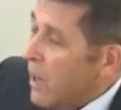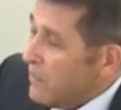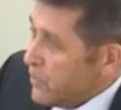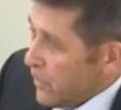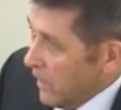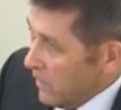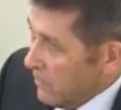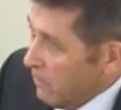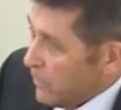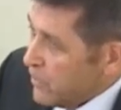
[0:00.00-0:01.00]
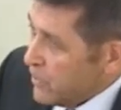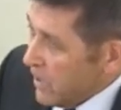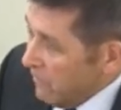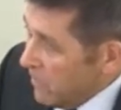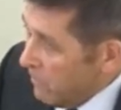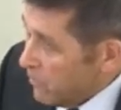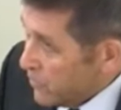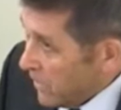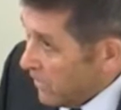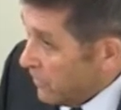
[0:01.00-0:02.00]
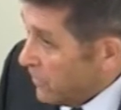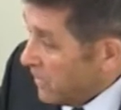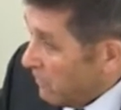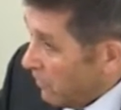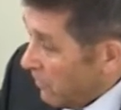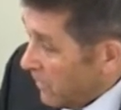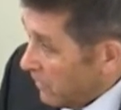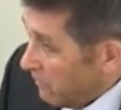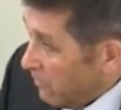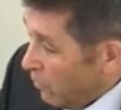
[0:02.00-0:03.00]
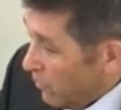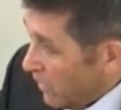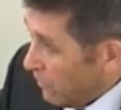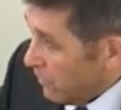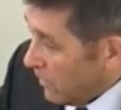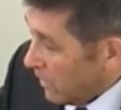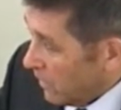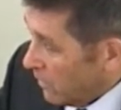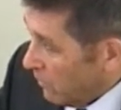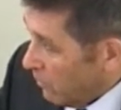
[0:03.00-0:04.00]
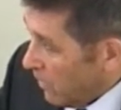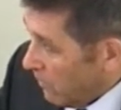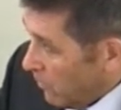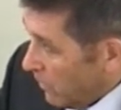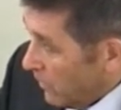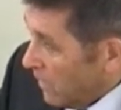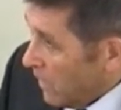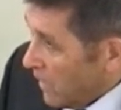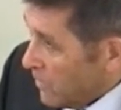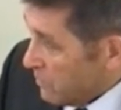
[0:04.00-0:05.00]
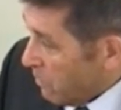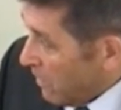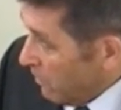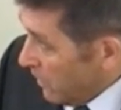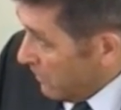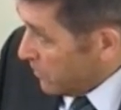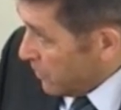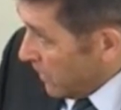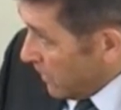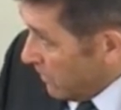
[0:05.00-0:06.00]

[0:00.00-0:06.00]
upstate. But 70% of the Democratic vote, I think, in the primary is probably upstate.